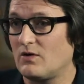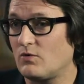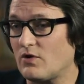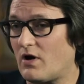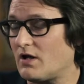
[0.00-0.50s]

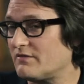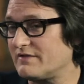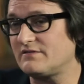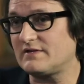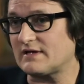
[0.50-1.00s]
with all of
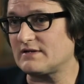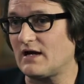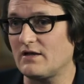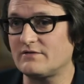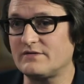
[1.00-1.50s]
these
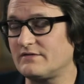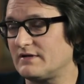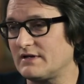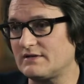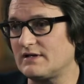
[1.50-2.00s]
technologies
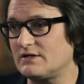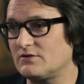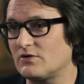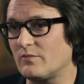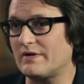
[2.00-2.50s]
that
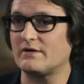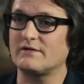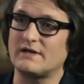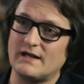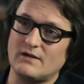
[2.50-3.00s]
you know better
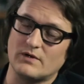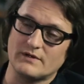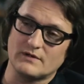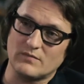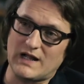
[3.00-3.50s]
than anyone,
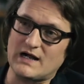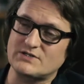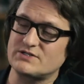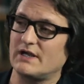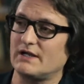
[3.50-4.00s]
the
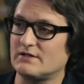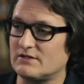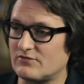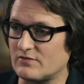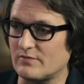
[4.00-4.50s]
blockchain and
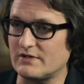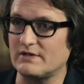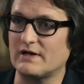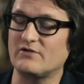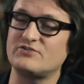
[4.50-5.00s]
distributed
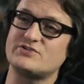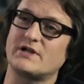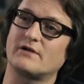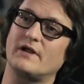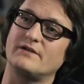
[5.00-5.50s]
energy
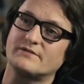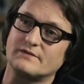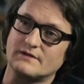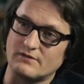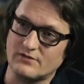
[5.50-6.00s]

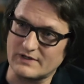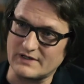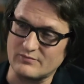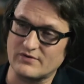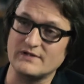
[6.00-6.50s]
generation and
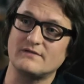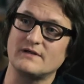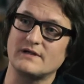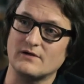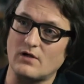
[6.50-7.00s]
3D
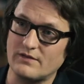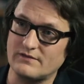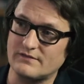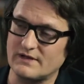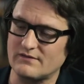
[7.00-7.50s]
printing and all
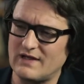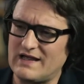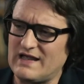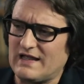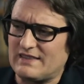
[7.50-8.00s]
these things,
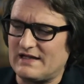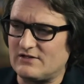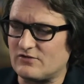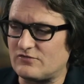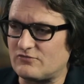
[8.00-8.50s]
they
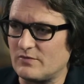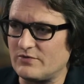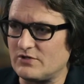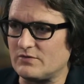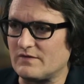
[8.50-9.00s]

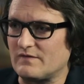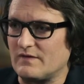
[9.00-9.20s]
distribute